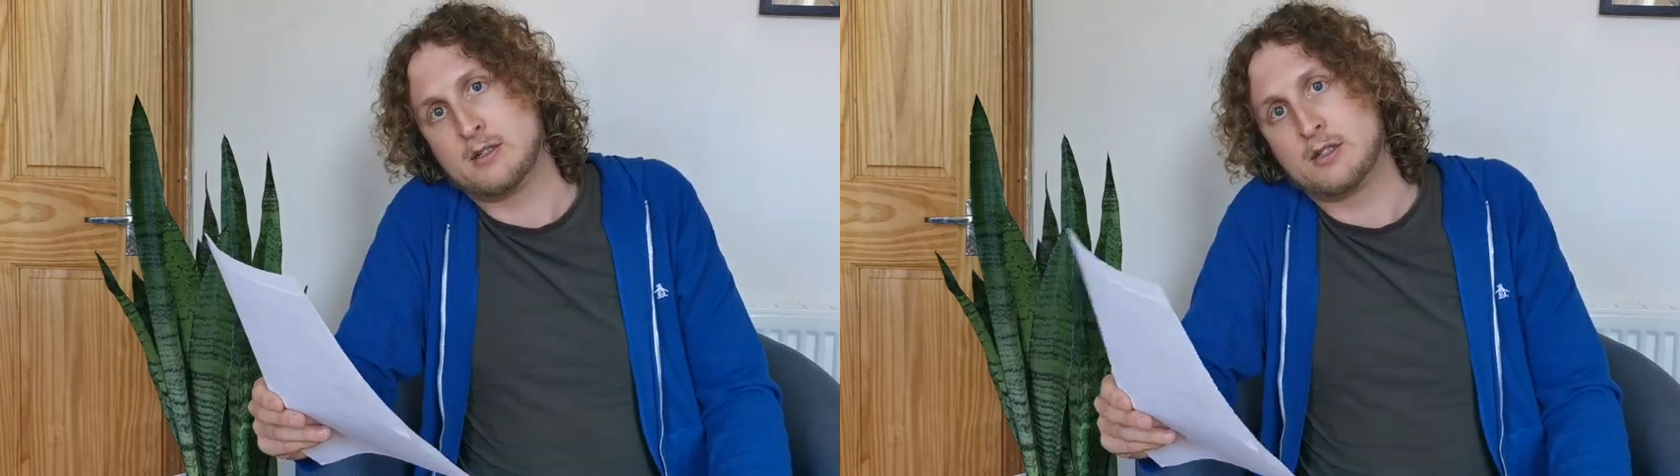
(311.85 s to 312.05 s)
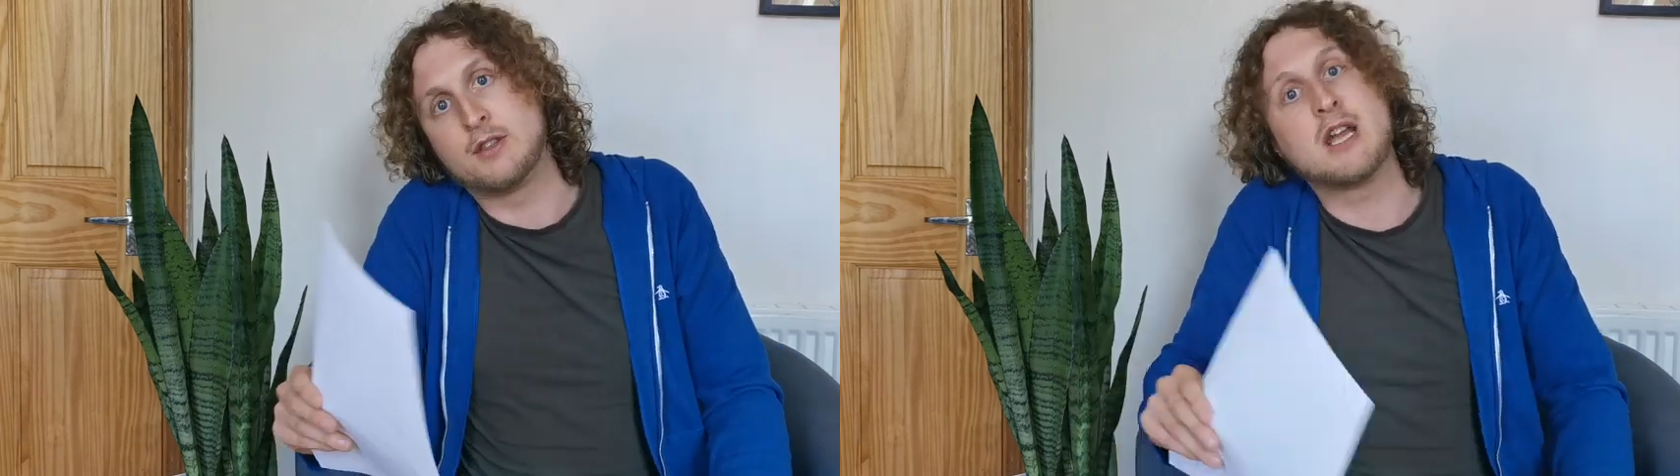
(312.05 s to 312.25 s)

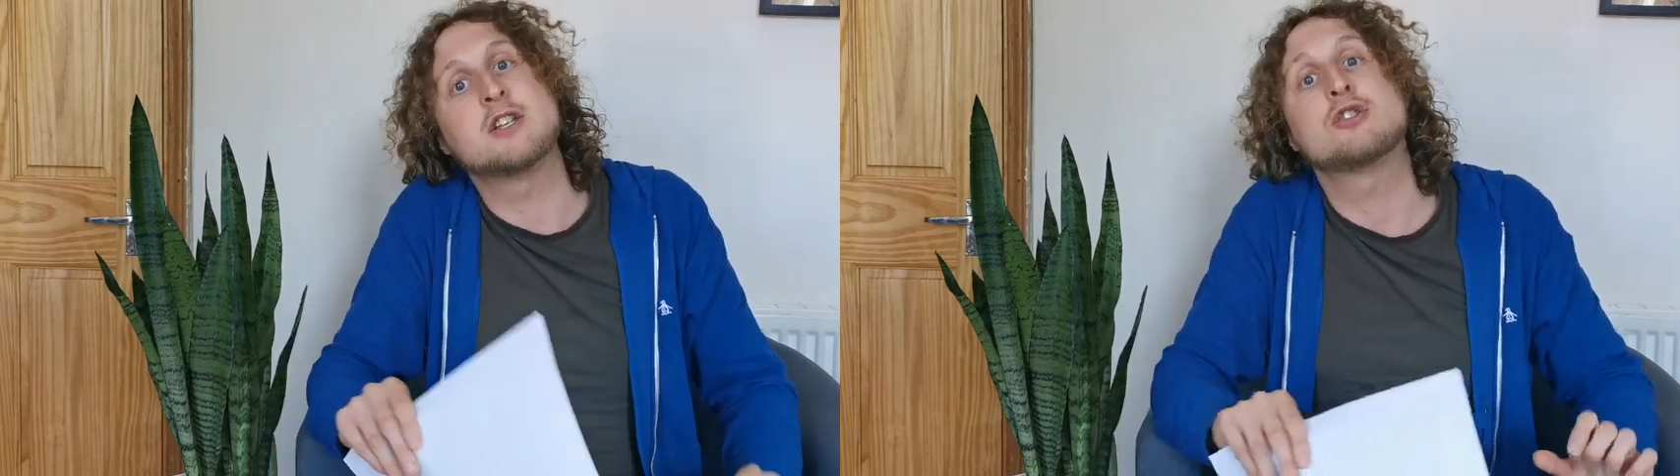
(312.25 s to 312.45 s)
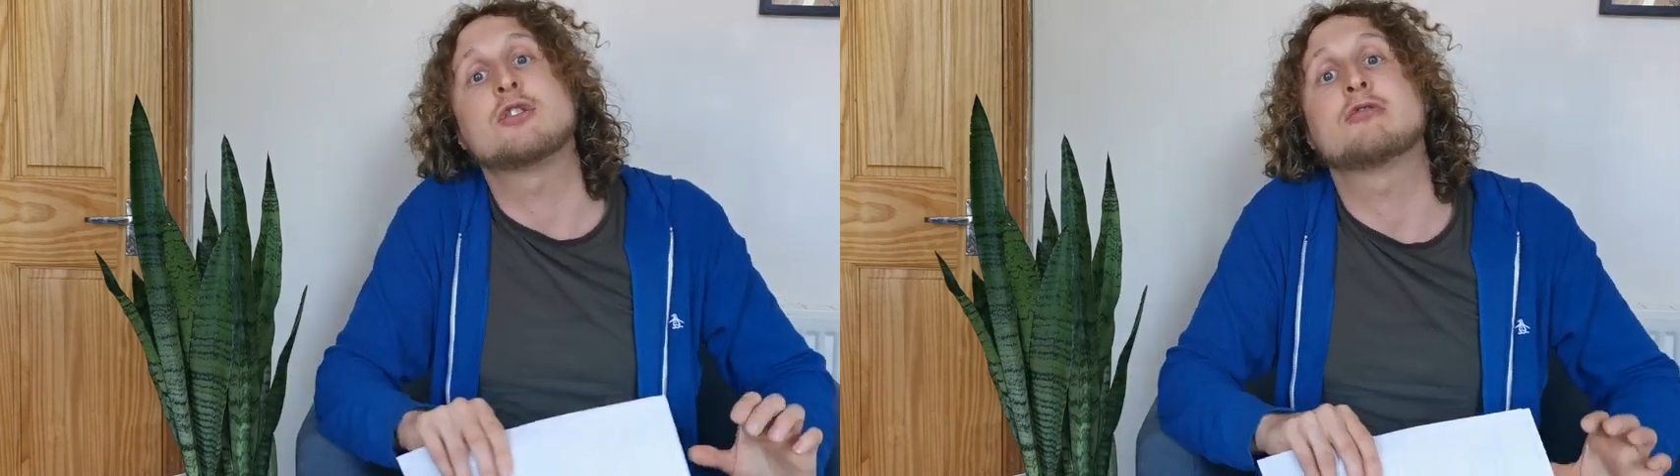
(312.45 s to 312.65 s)
To the
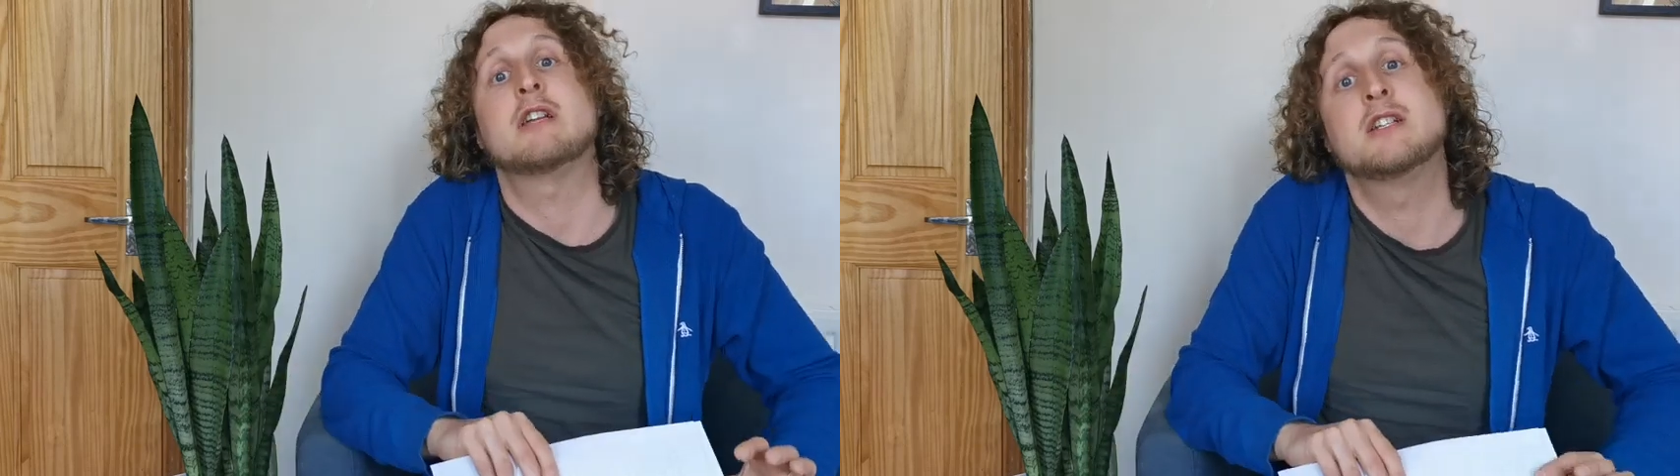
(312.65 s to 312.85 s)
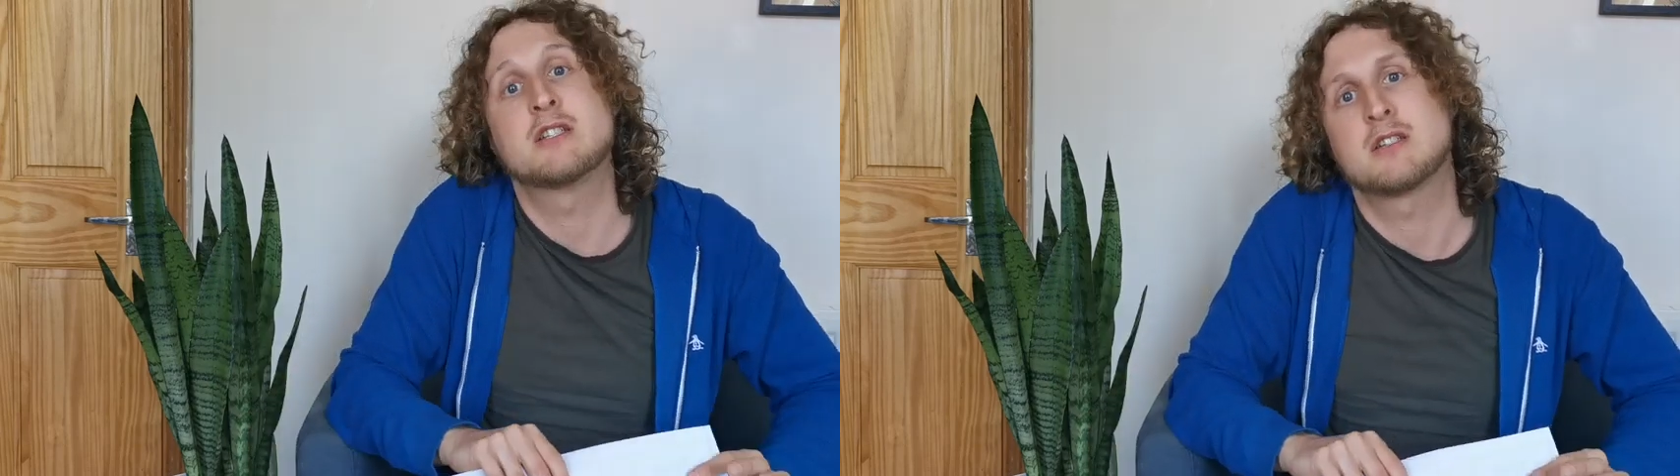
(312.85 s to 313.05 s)
ancient
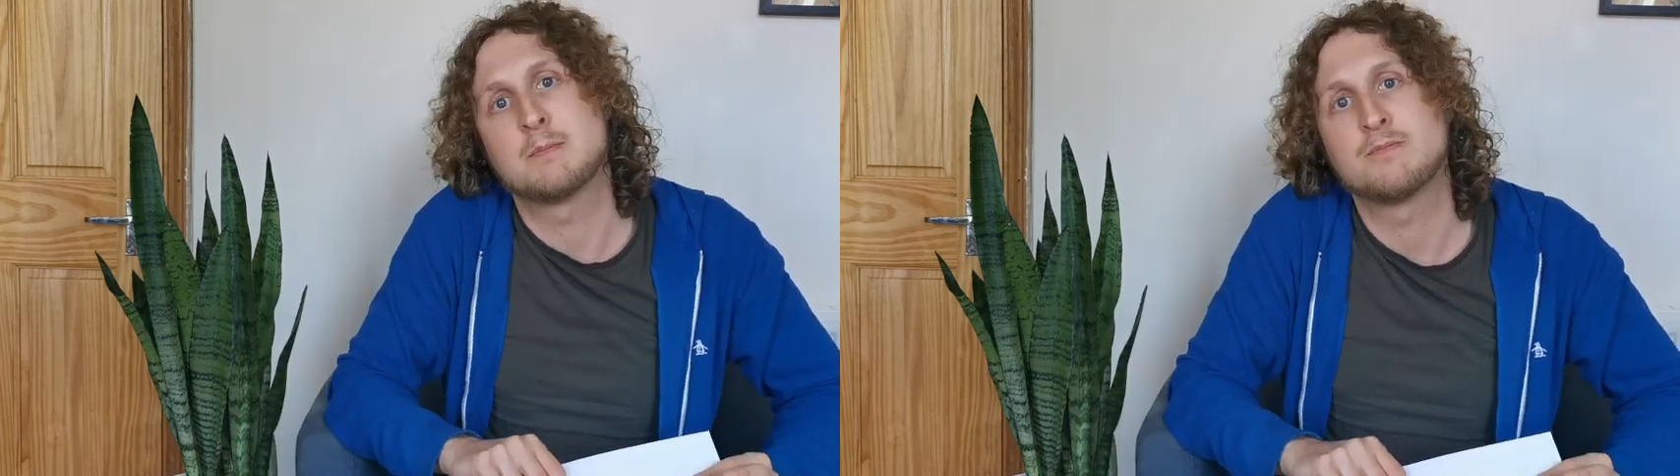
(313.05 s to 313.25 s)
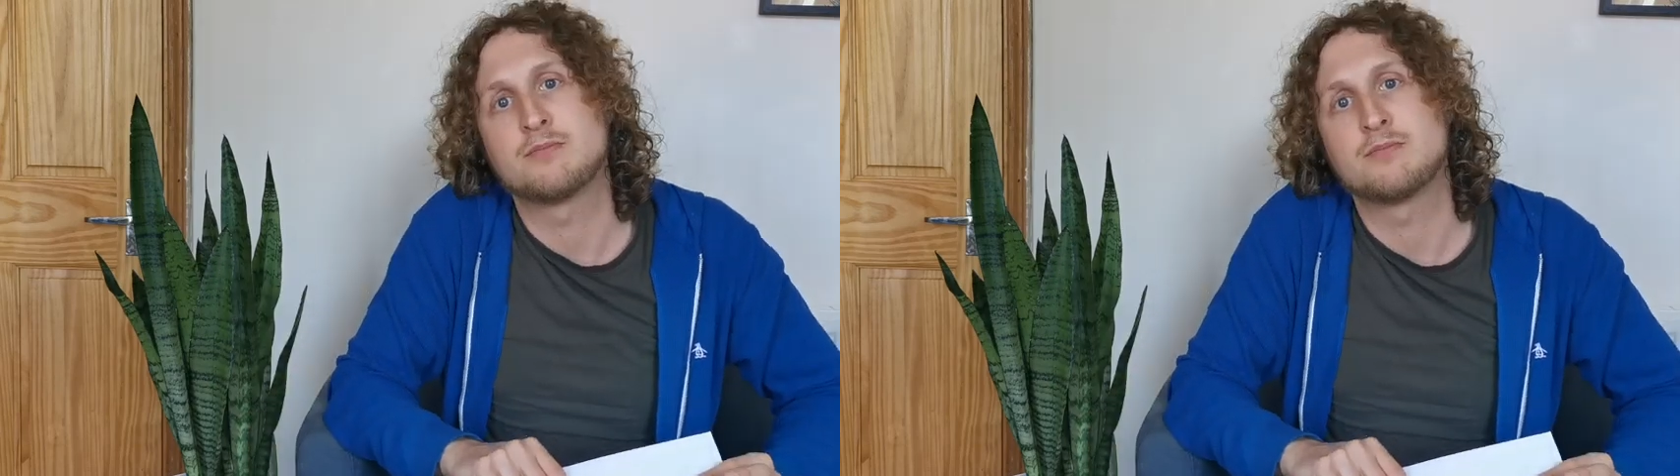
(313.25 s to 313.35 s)
Greeks,